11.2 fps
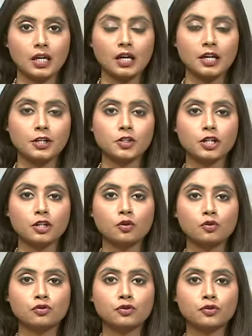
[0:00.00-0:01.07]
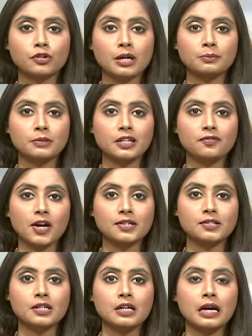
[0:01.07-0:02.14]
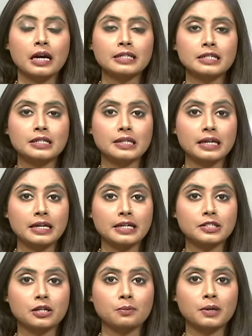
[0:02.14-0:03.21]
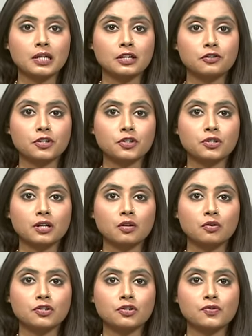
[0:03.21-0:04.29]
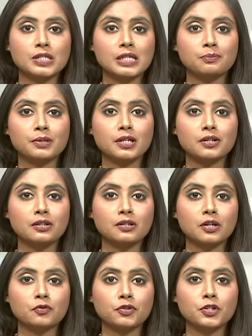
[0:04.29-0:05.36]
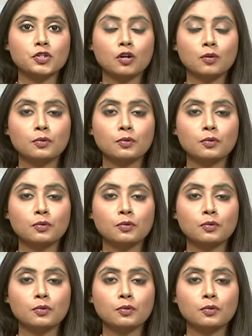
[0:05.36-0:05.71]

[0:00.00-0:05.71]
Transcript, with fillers: India Yoga Guru Ramdev has and his aide Balakrishna on Tuesday appeared in the country's top